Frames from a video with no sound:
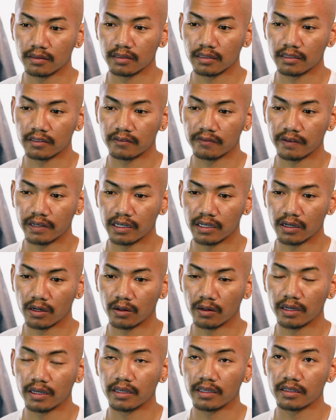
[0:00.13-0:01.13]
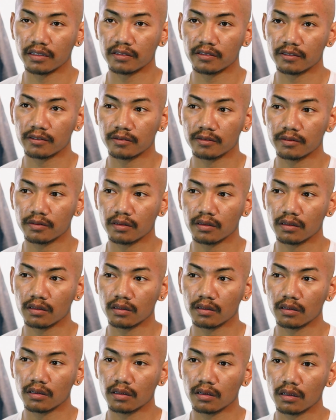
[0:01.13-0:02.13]
This video is
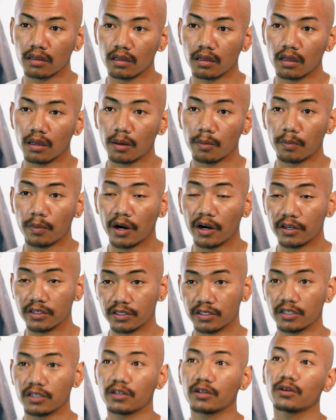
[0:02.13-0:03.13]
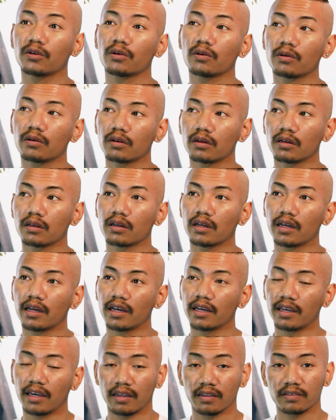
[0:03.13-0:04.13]
part 2,
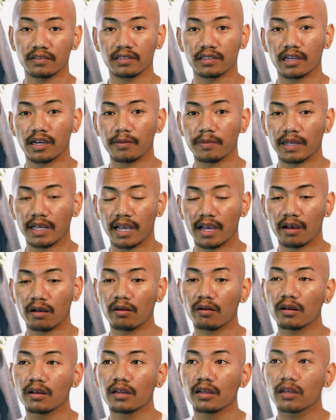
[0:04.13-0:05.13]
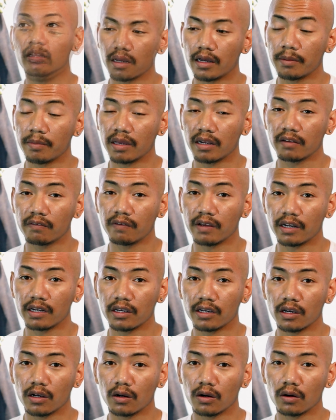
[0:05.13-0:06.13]
I guess, to coming out. I made a
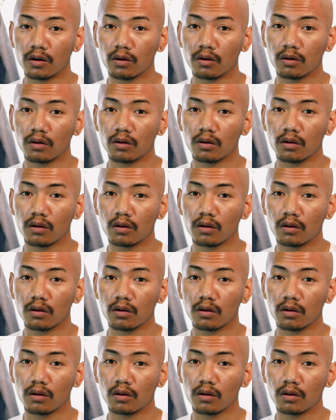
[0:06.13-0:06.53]
video